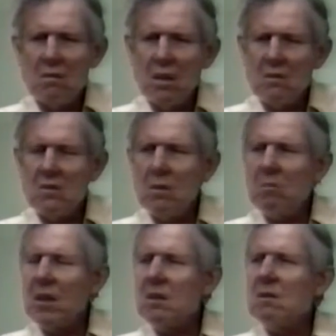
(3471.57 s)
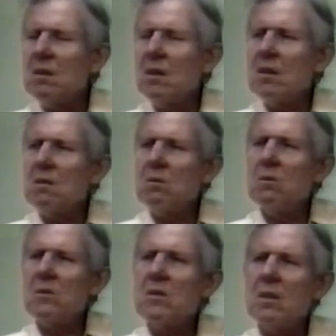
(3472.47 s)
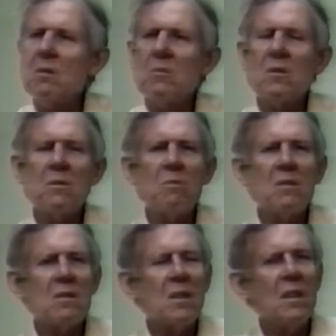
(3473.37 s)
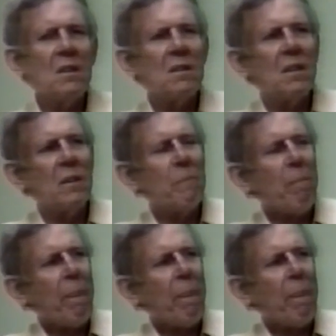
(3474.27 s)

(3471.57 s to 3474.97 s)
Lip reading: that somebody like Lewis Thomas would say that